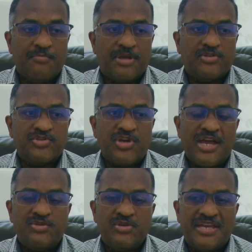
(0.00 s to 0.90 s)
but to
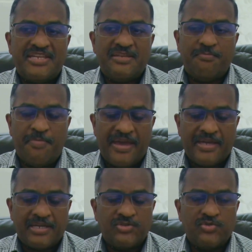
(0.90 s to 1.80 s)
try to get it
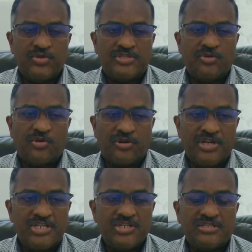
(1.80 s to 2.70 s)
back to its
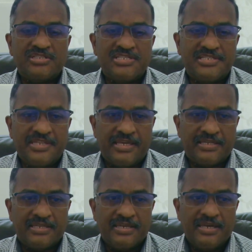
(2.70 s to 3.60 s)
original
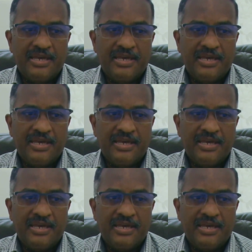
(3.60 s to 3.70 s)
state,